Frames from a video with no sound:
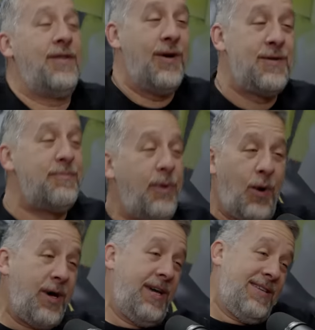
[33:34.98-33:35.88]
those
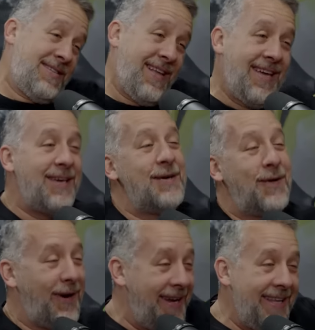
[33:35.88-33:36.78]
boys, like you
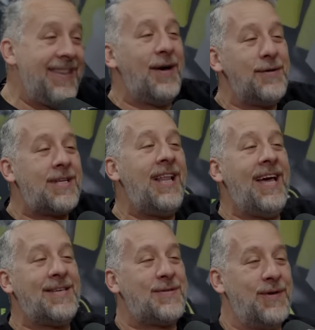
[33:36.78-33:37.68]
are in those
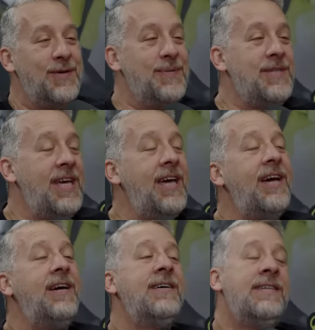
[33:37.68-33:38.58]
classrooms. That's yeah.
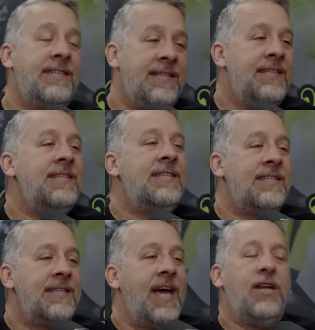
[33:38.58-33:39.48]
right.
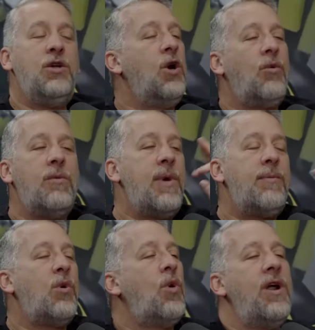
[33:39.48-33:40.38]
Yeah. And you don't
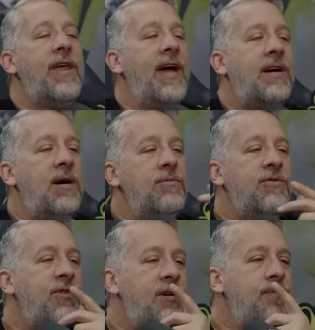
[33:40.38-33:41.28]
remember where that comes
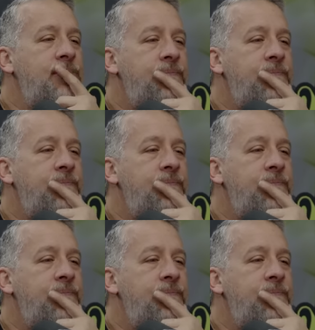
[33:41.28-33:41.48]
from?